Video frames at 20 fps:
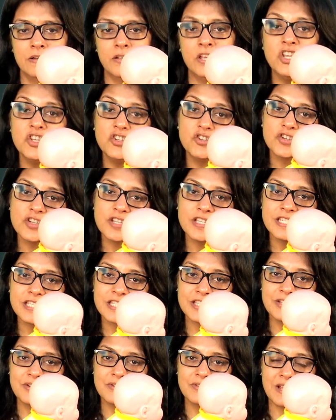
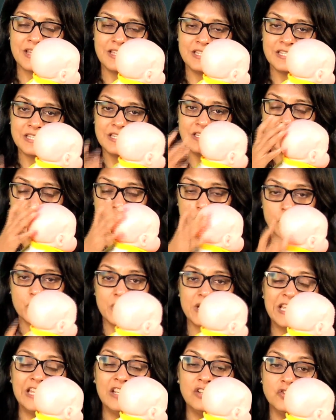inches, 19 to 20